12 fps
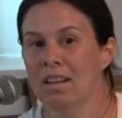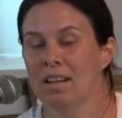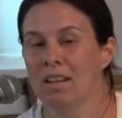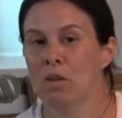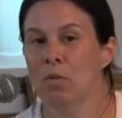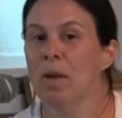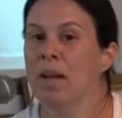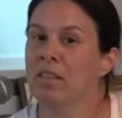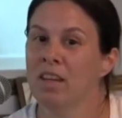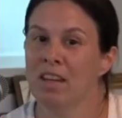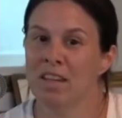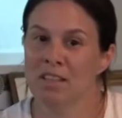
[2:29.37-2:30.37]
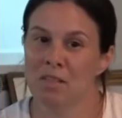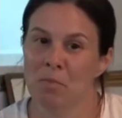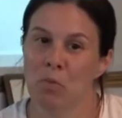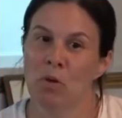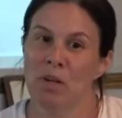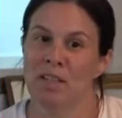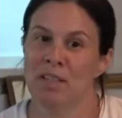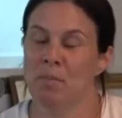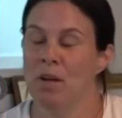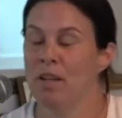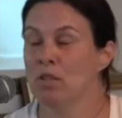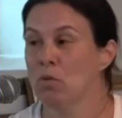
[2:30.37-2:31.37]
you may think it's the boys,
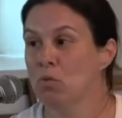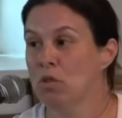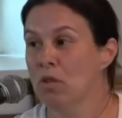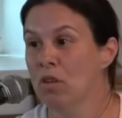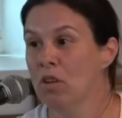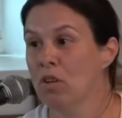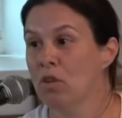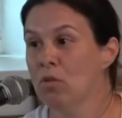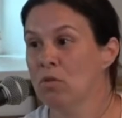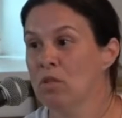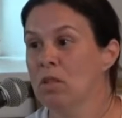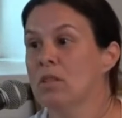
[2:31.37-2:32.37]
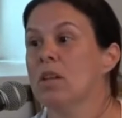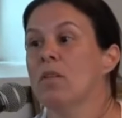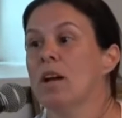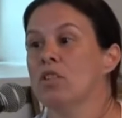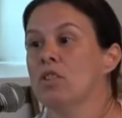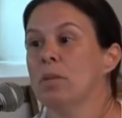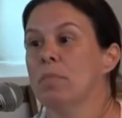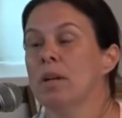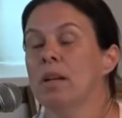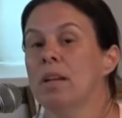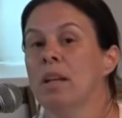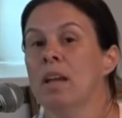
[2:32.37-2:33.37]
but it's also the girls, because they're actually
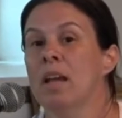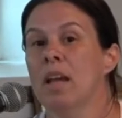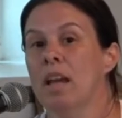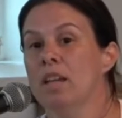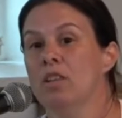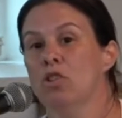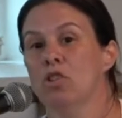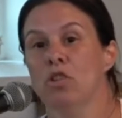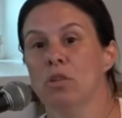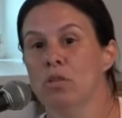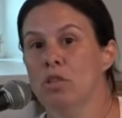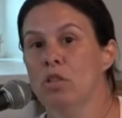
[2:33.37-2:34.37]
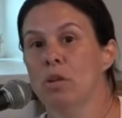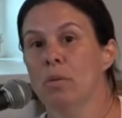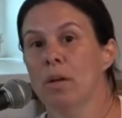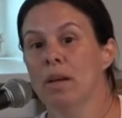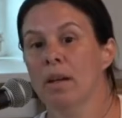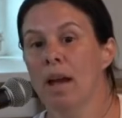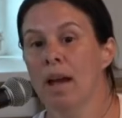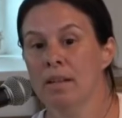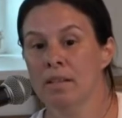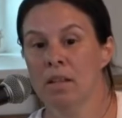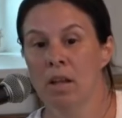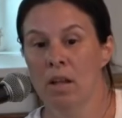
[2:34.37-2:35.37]
being introduced to it,
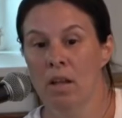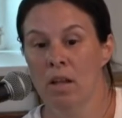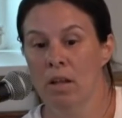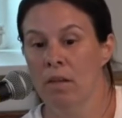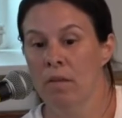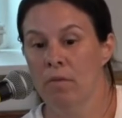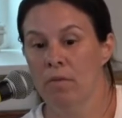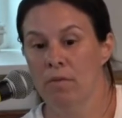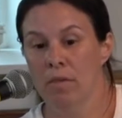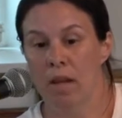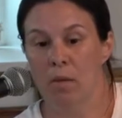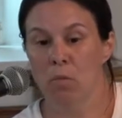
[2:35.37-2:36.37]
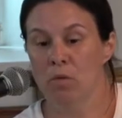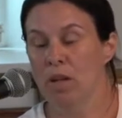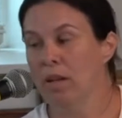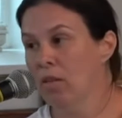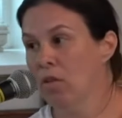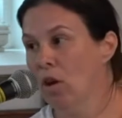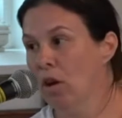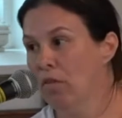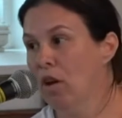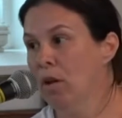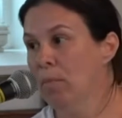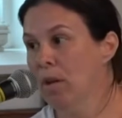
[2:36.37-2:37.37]
and they will take the knife
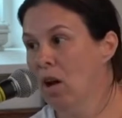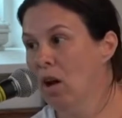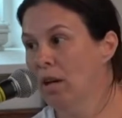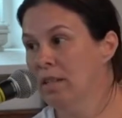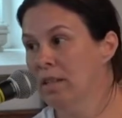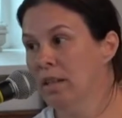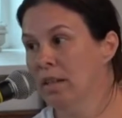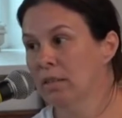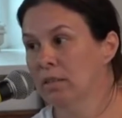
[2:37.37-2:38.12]
home and hide it,